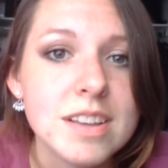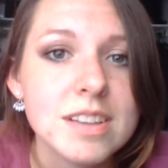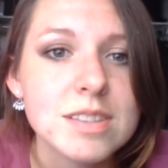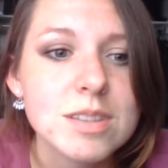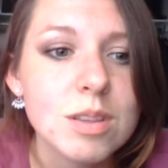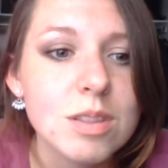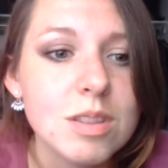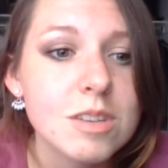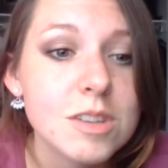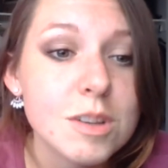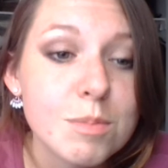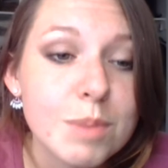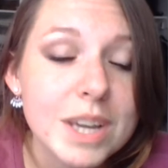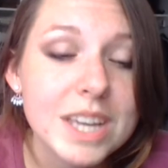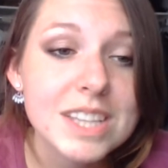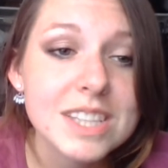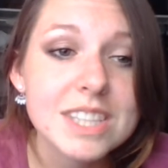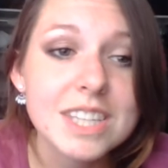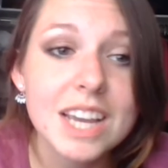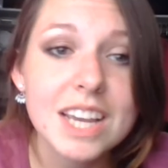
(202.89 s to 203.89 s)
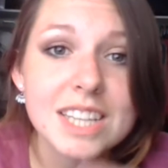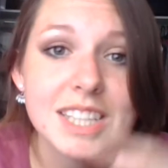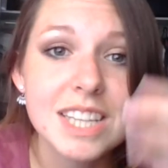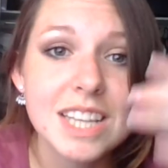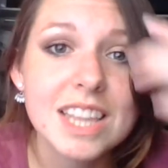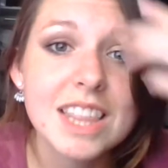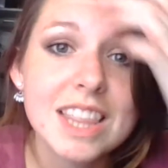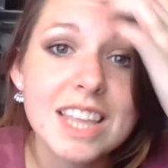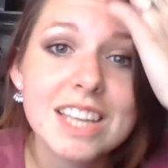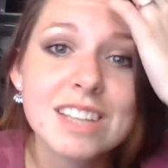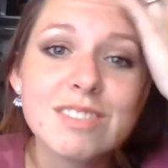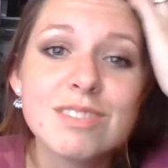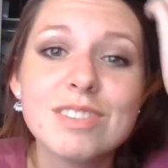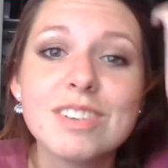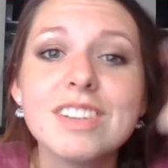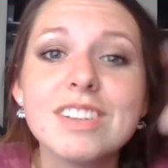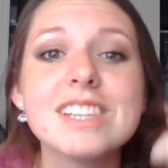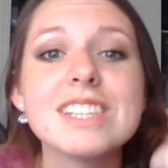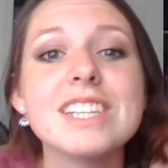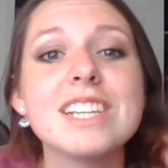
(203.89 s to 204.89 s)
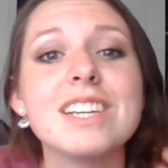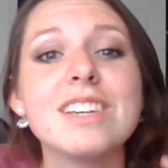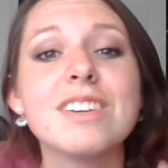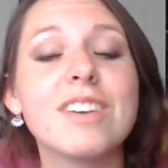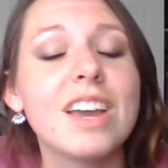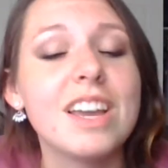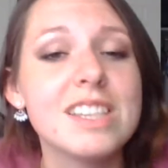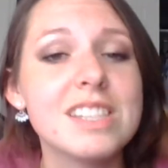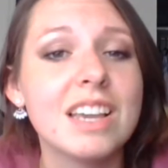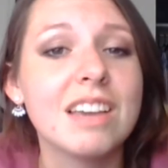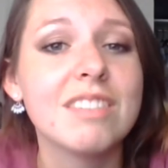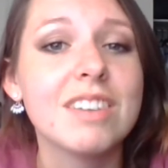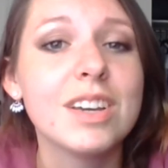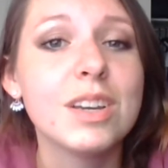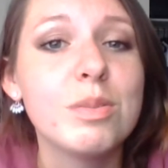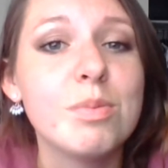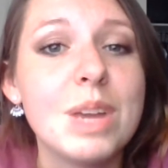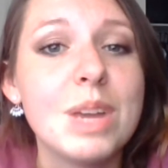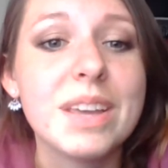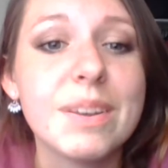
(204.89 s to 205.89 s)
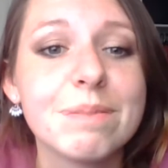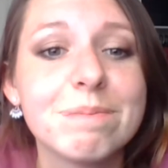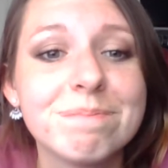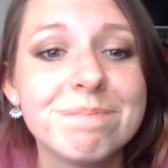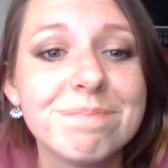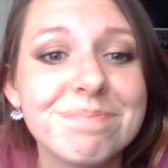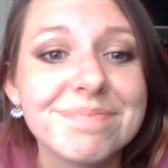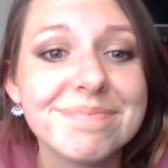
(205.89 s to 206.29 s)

So those are my insights, and thanks for listening. You guys have a good week.